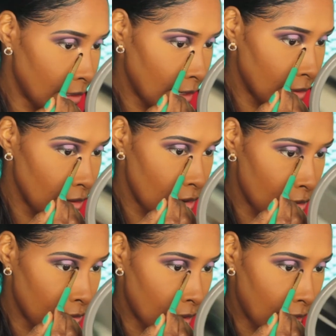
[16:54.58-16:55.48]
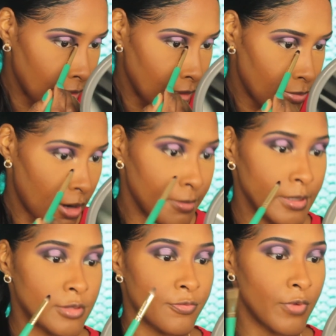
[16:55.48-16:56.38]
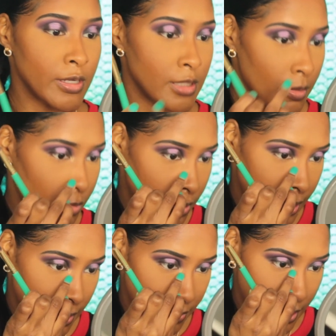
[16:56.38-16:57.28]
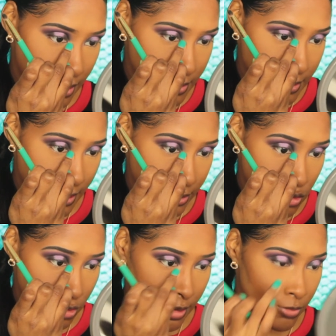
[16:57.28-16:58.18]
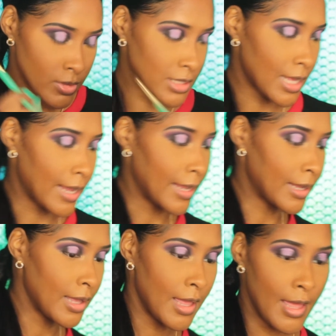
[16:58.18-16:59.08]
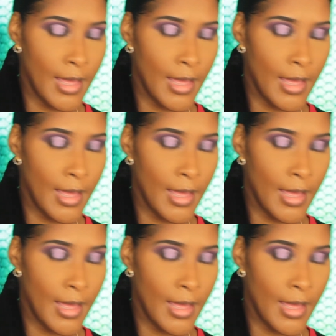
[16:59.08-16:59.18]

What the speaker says: And I know KYLIE probably is fucked up on it, because like Jordyn was like